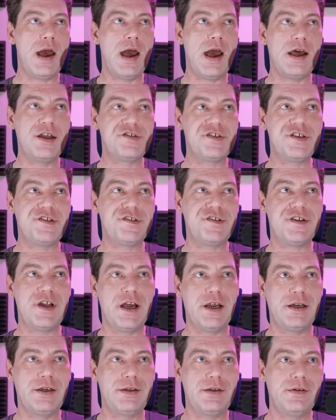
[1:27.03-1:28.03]
As it's
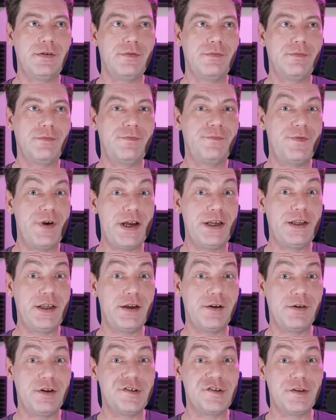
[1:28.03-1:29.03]
said,
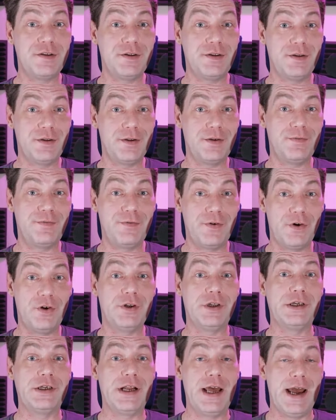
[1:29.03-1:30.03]
failure isn't the
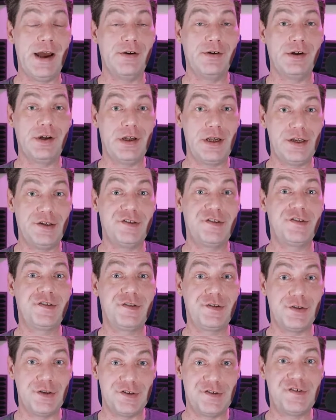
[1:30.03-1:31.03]
falling down, it's
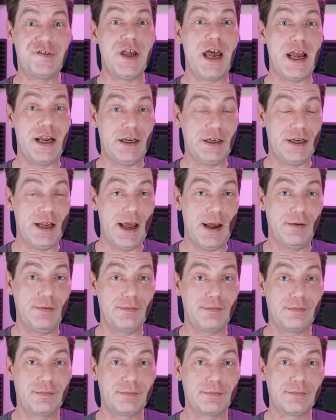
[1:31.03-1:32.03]
the staying down.
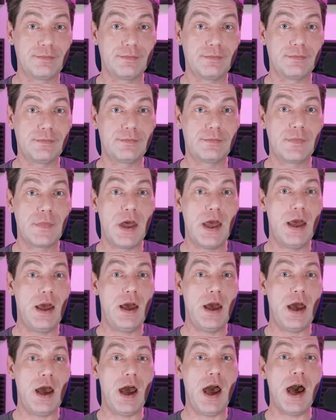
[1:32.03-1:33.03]

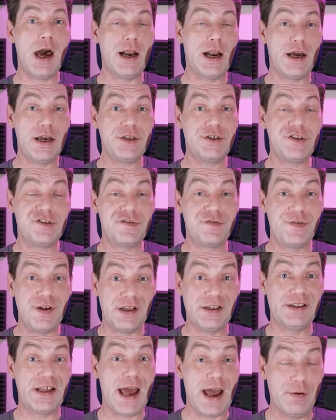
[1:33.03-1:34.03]
And I just
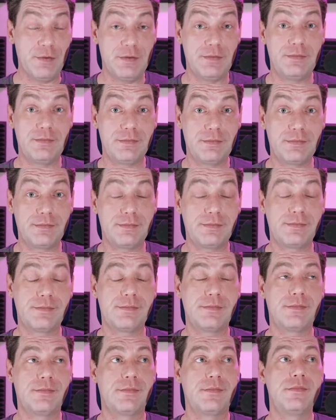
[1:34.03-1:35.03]
fell down.
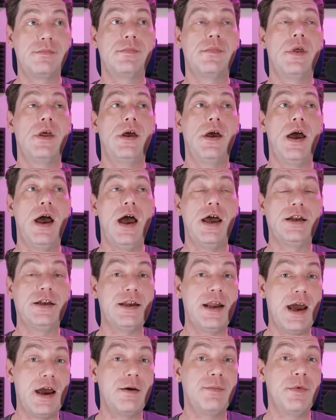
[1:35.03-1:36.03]
And
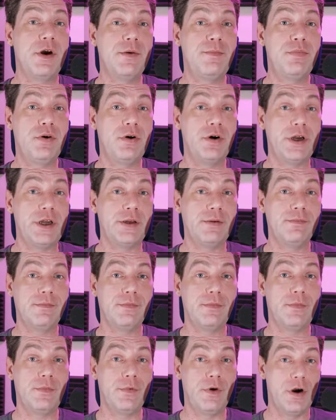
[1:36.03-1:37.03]
now I'm at a point
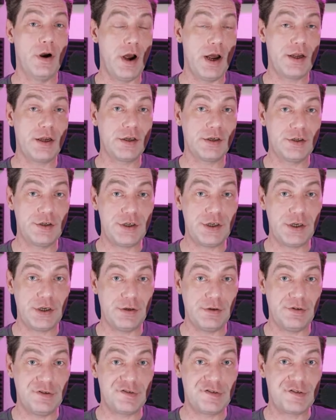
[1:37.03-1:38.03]
where I can
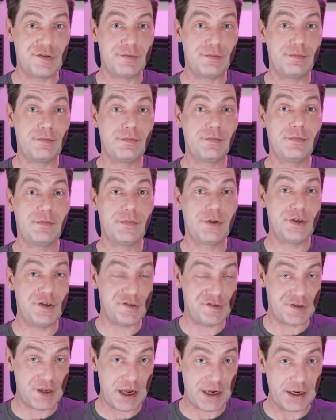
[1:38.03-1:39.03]
choose to
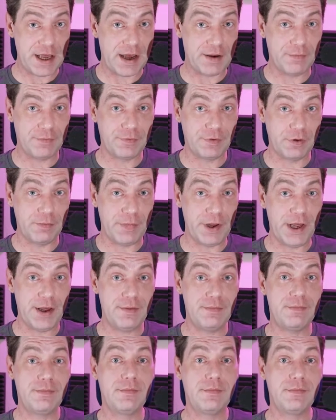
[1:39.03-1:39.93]
stay down for a bit,